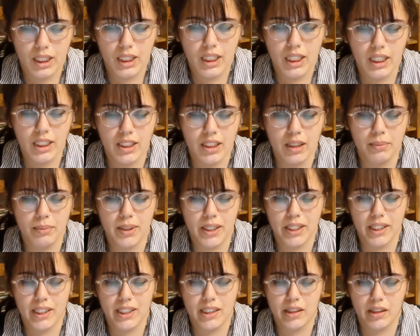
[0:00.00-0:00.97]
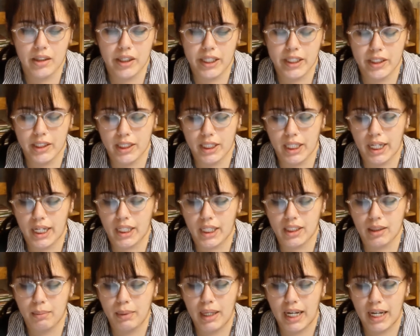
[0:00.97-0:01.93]
"It seems like disloyalty
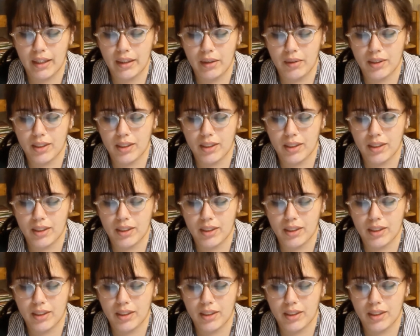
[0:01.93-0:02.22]
to Matthew